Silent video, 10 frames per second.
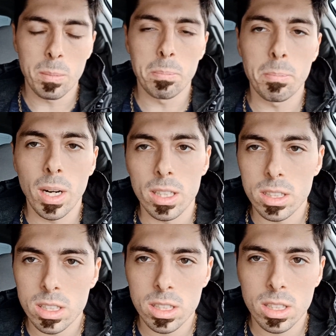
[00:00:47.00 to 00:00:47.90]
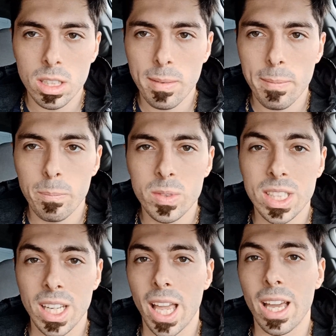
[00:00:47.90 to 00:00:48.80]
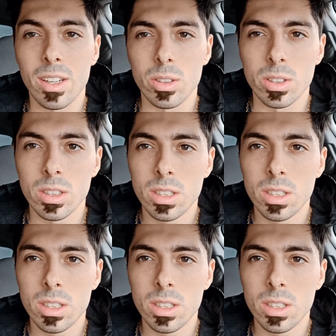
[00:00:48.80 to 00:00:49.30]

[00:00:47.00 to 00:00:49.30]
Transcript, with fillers: much to handle.